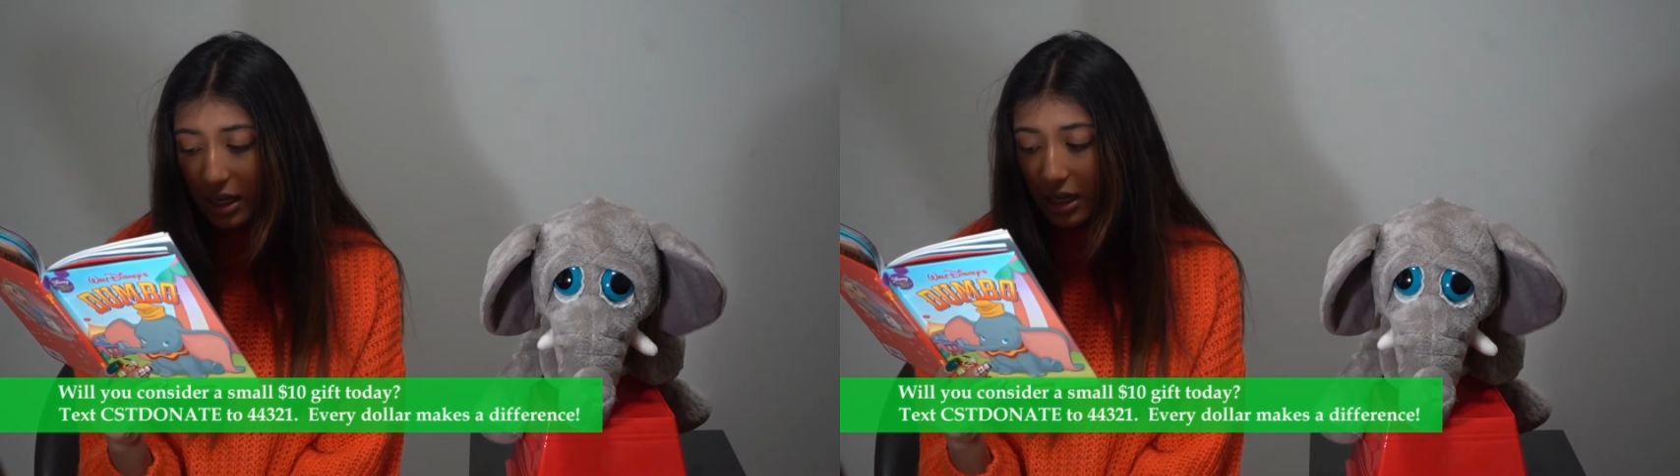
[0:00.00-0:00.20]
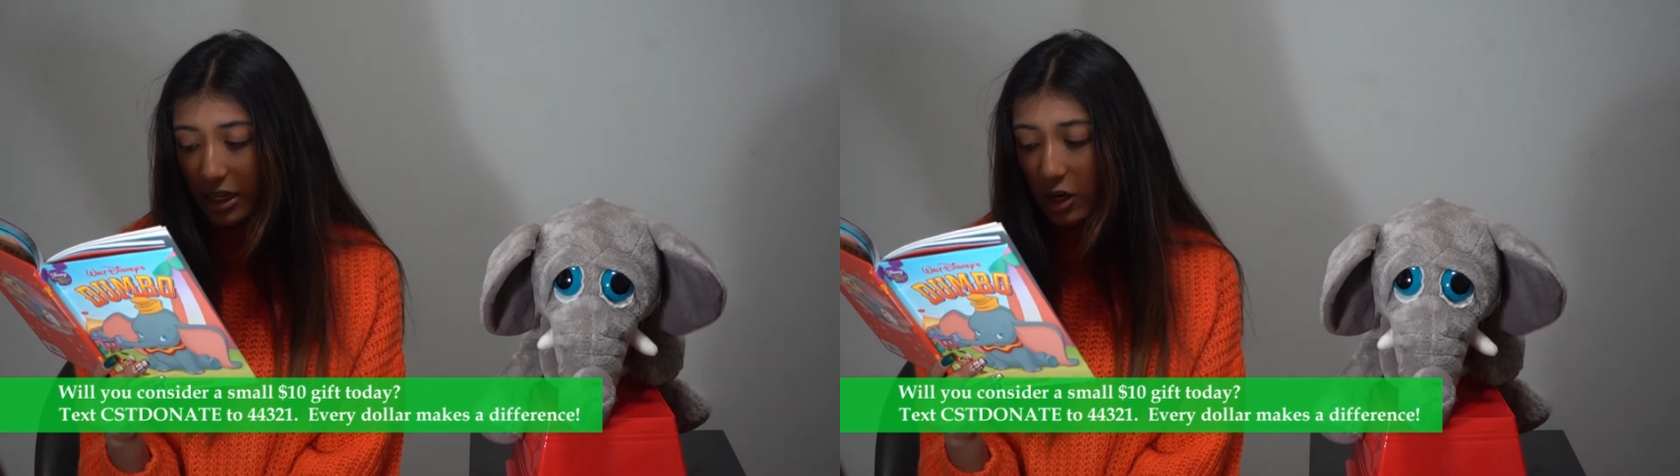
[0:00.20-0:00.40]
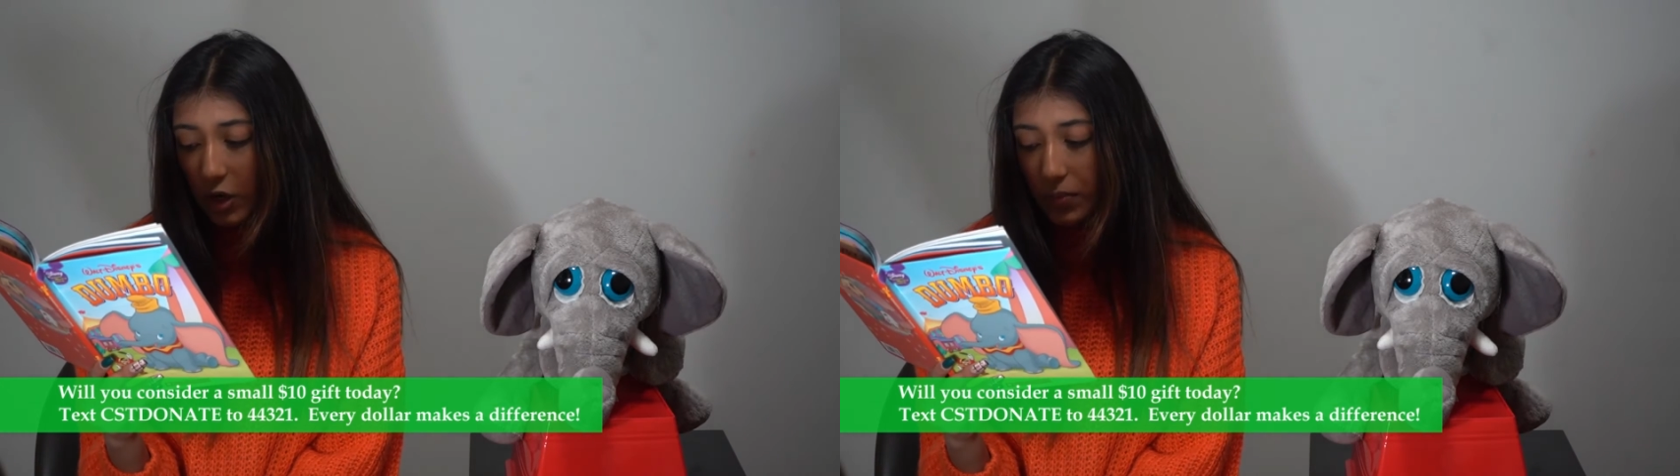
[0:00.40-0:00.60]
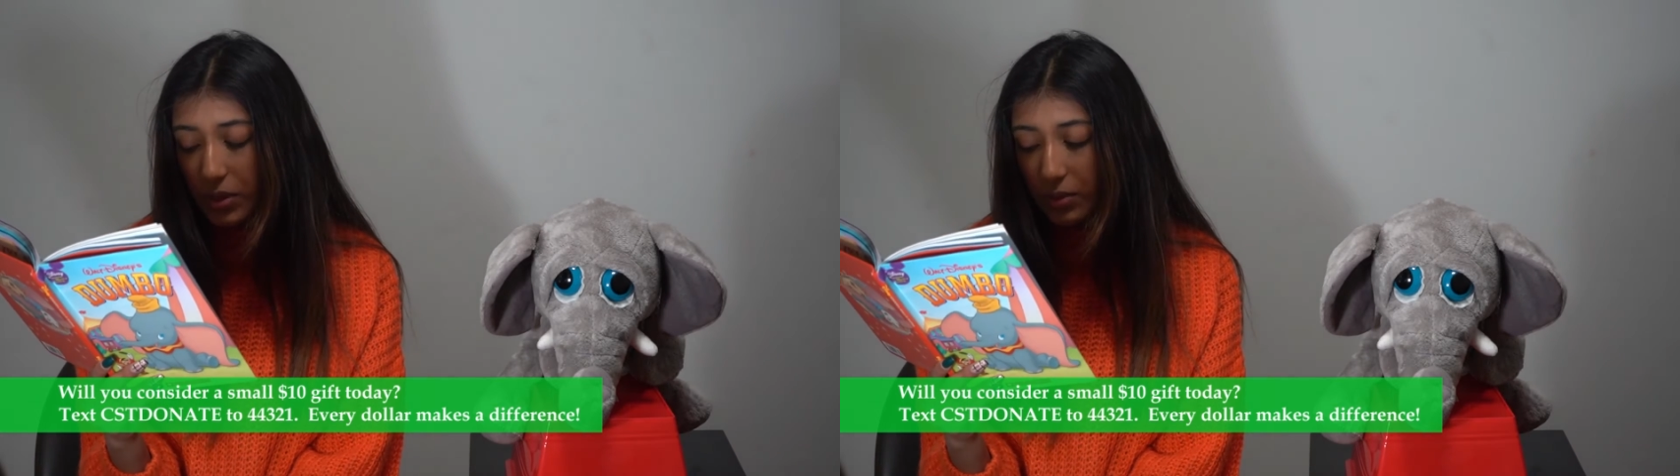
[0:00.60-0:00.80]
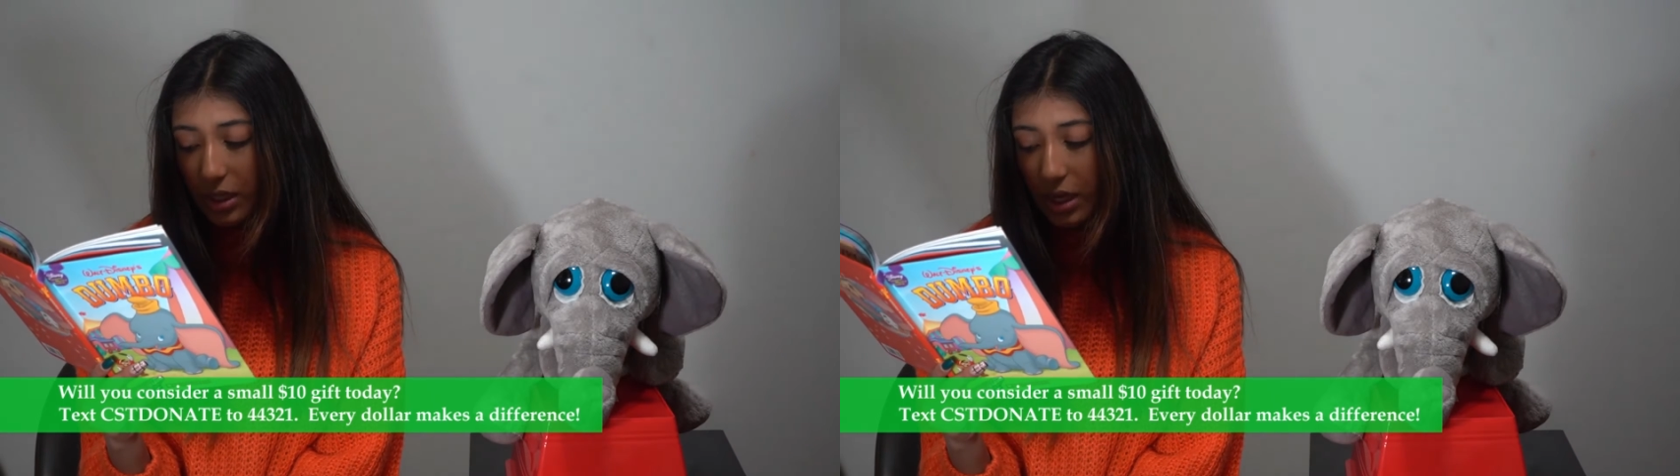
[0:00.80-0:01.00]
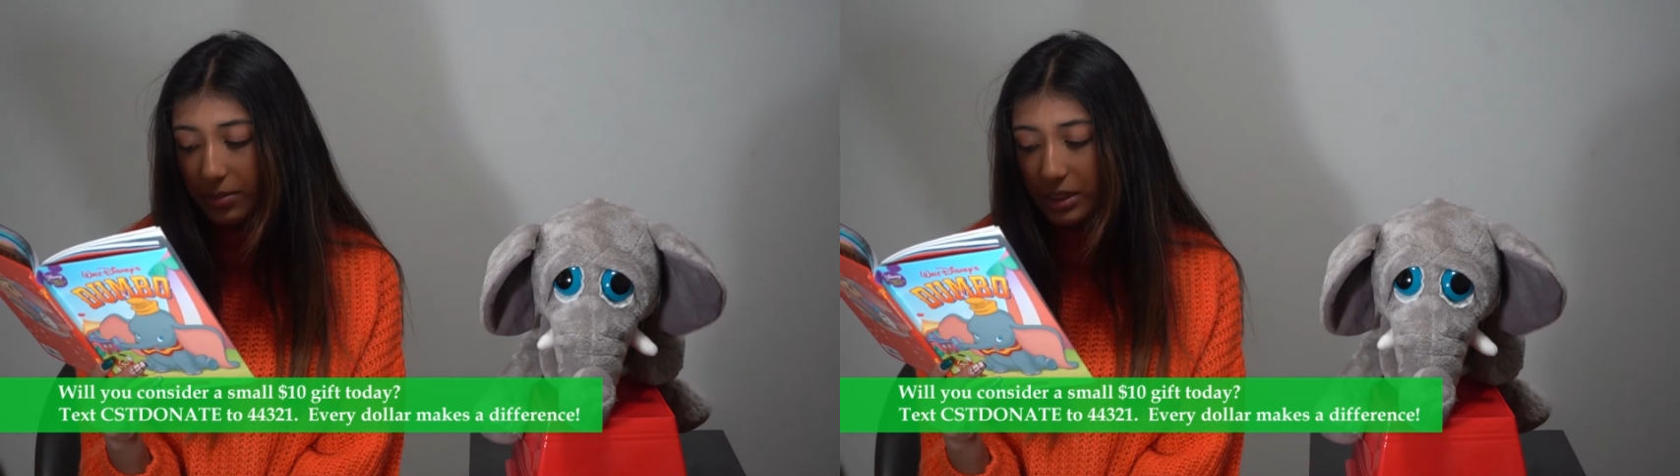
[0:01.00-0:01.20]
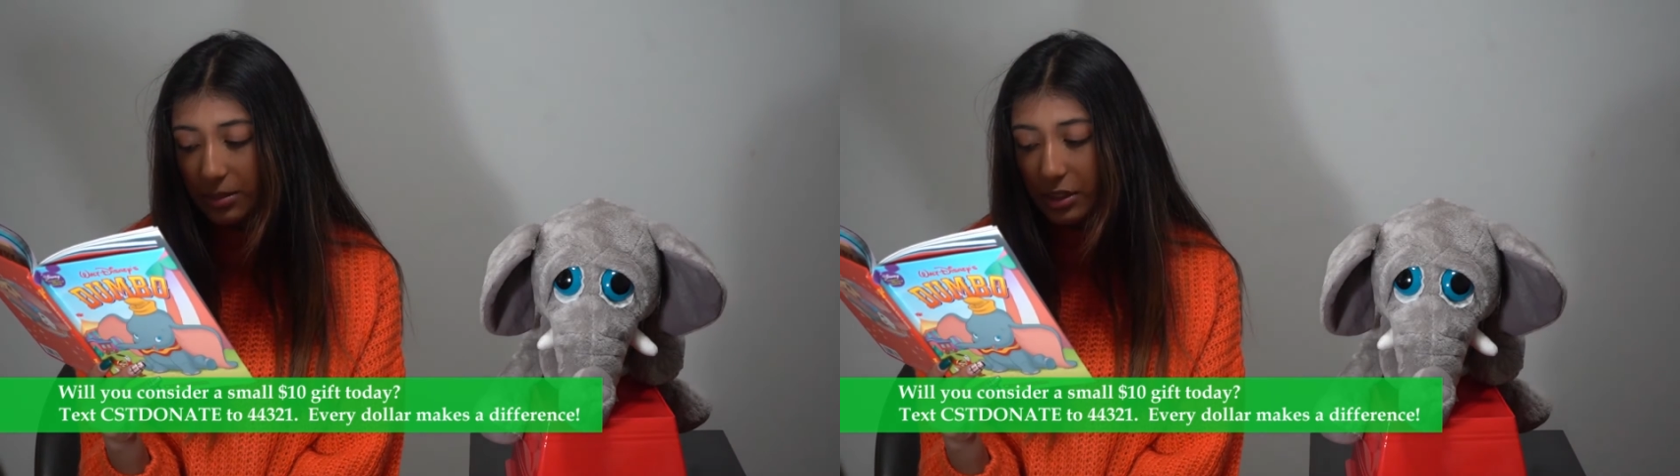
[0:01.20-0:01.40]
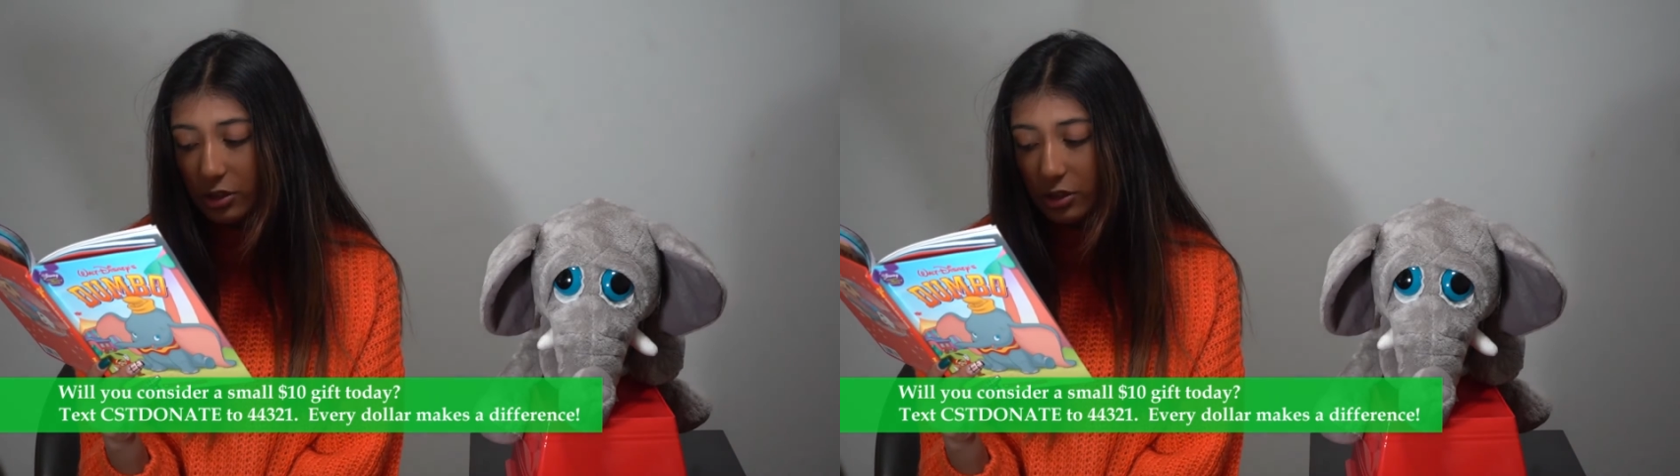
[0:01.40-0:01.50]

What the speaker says: He hoped it would come to him in a